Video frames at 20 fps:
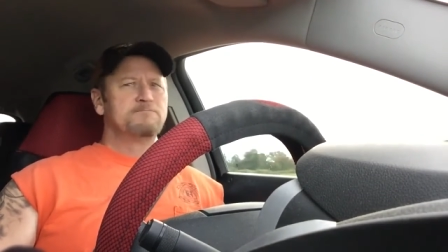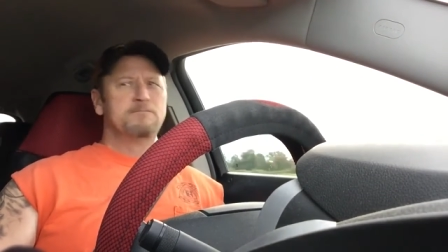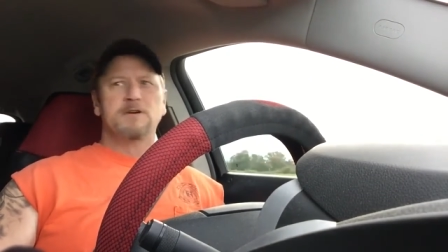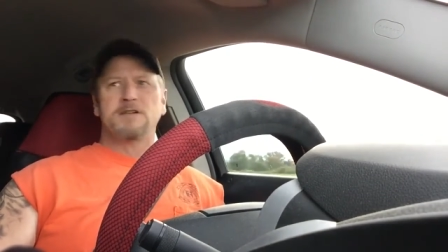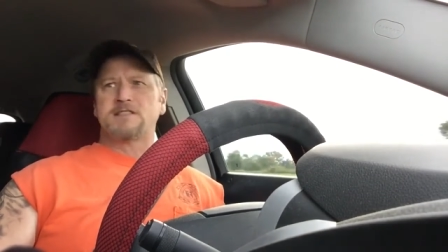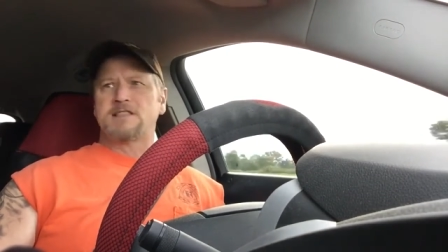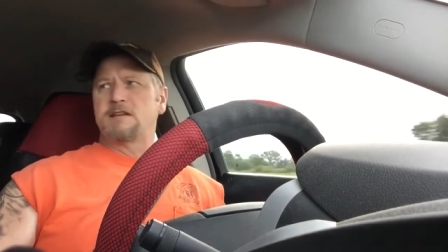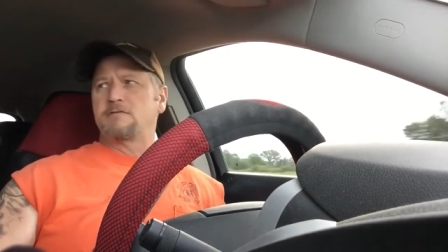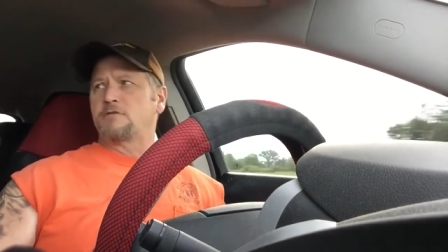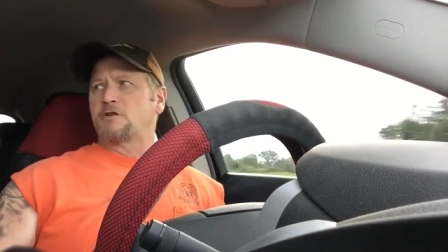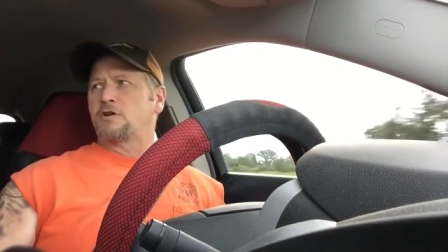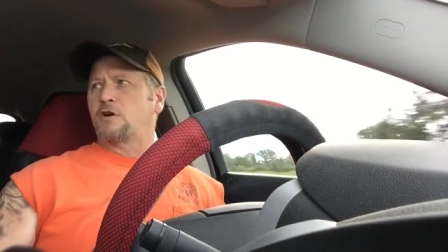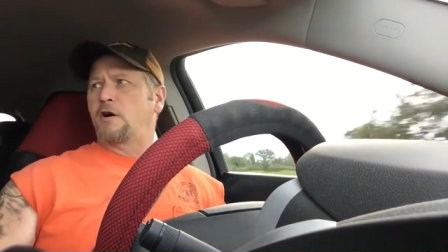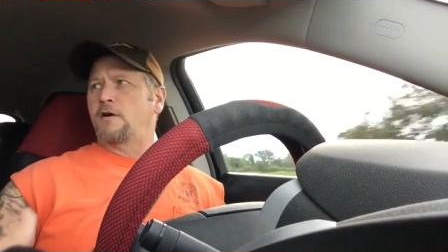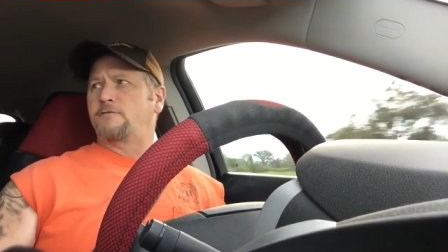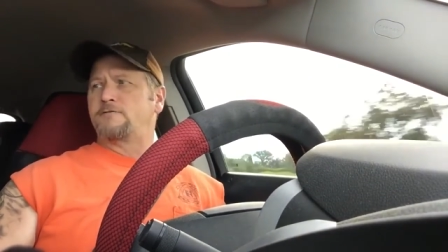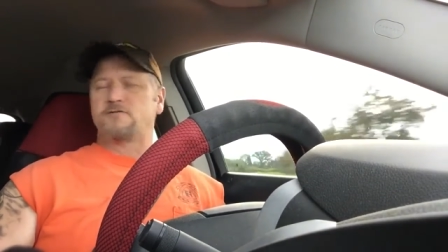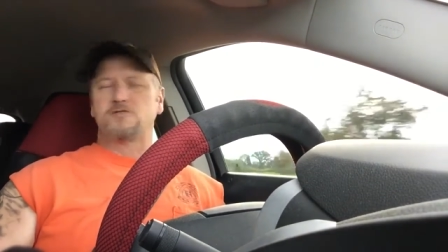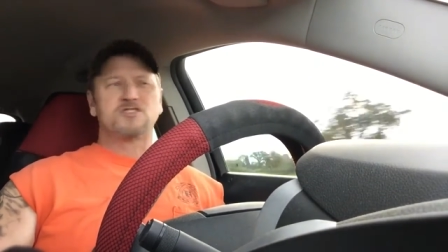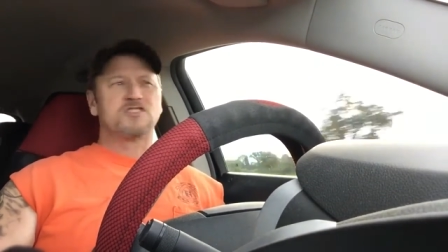but they were
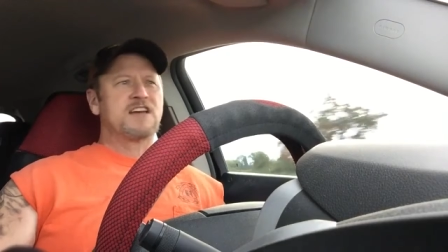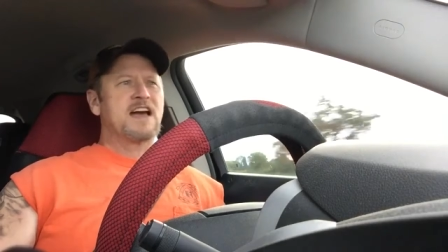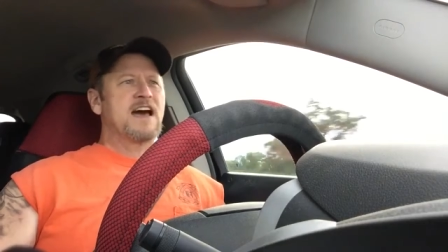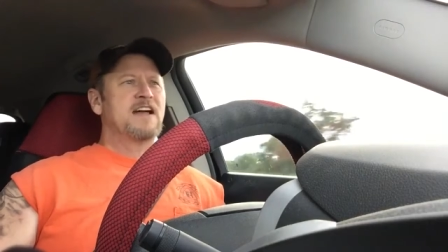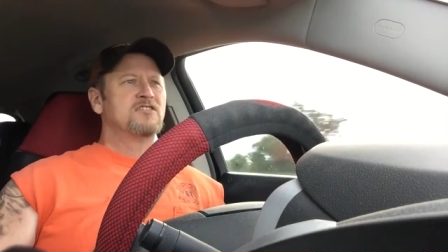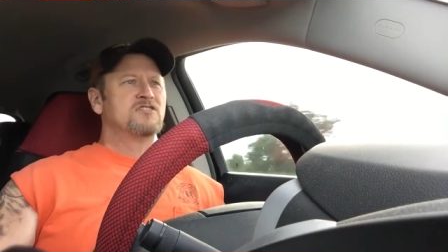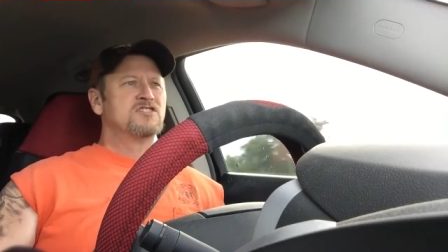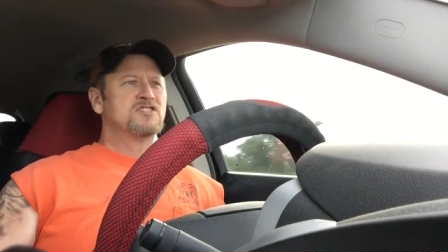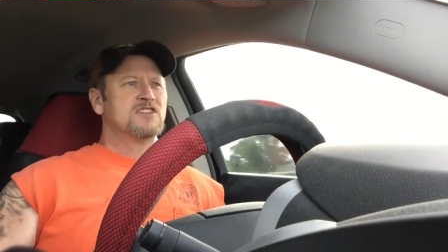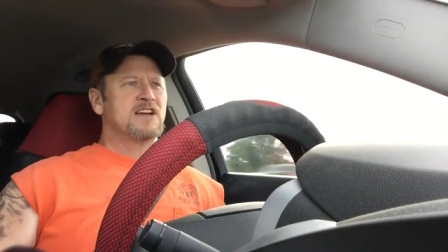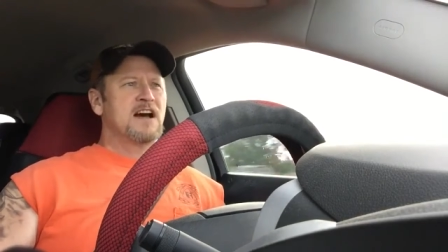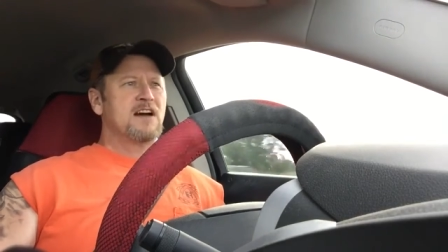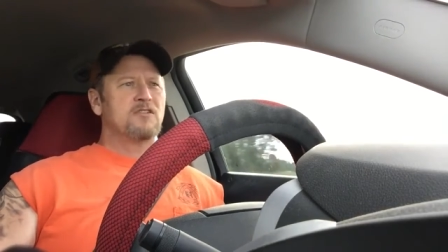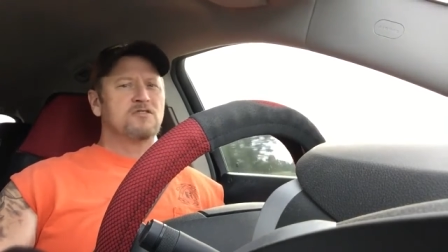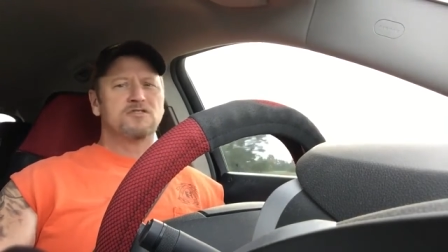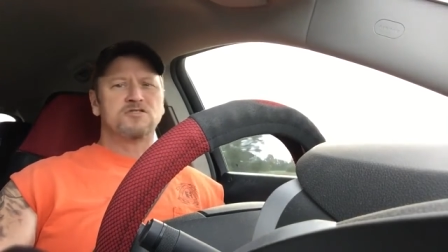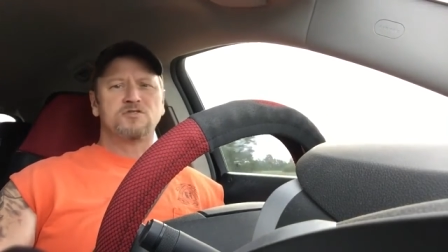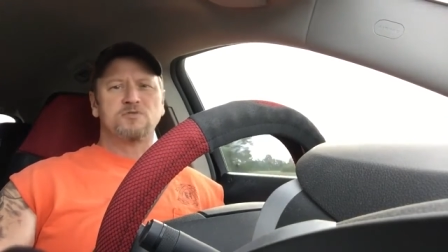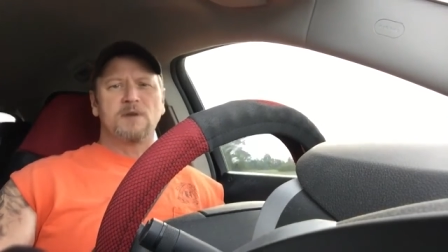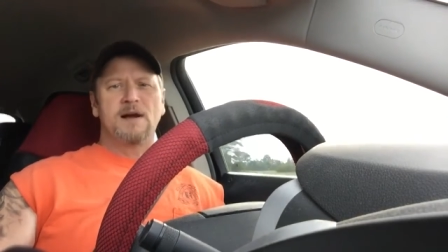calling for scattered
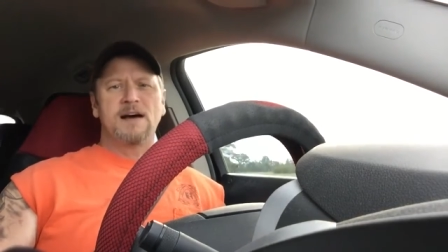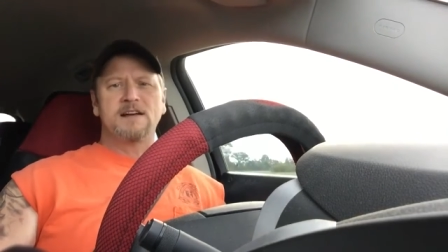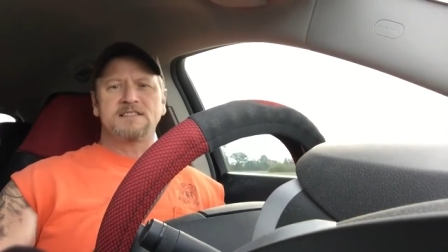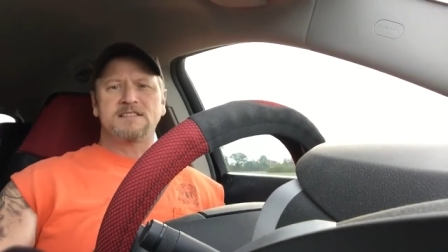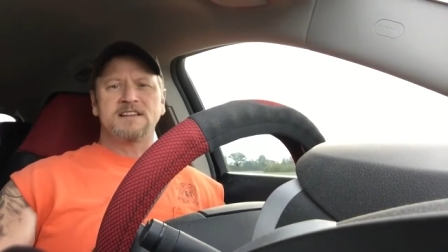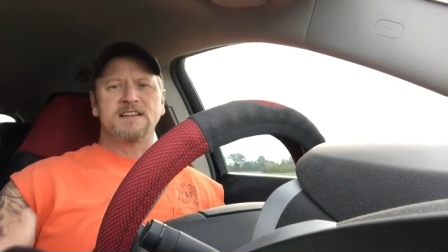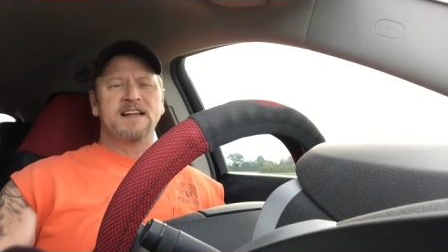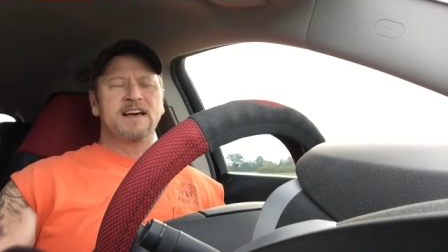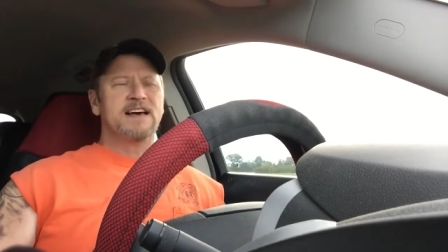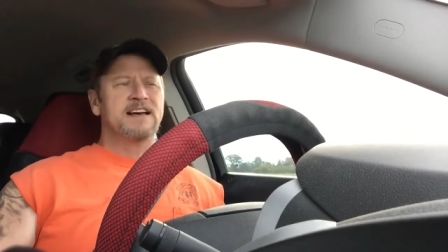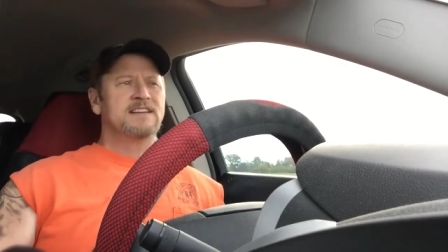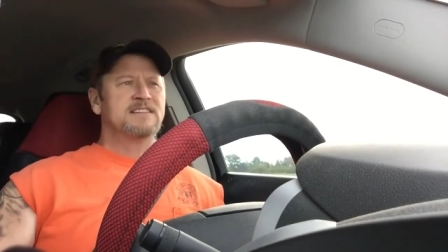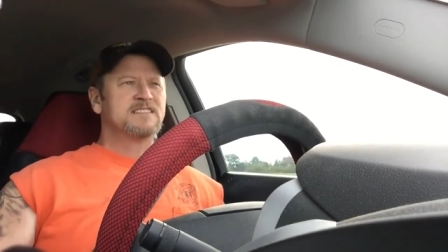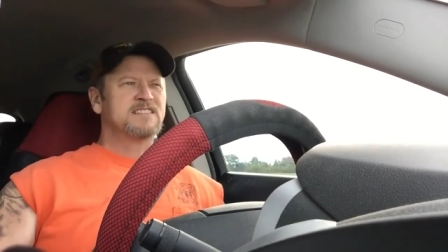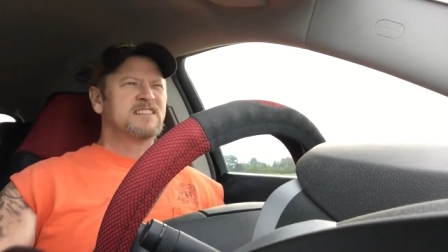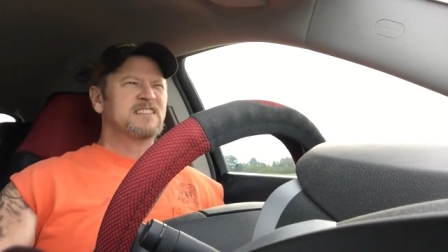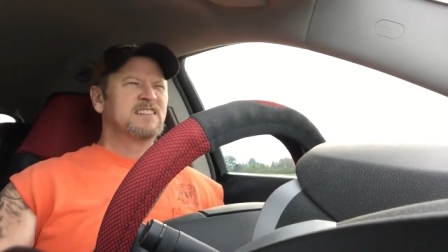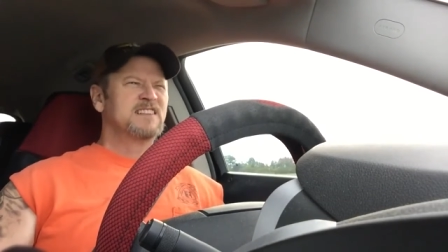showers throughout today, so,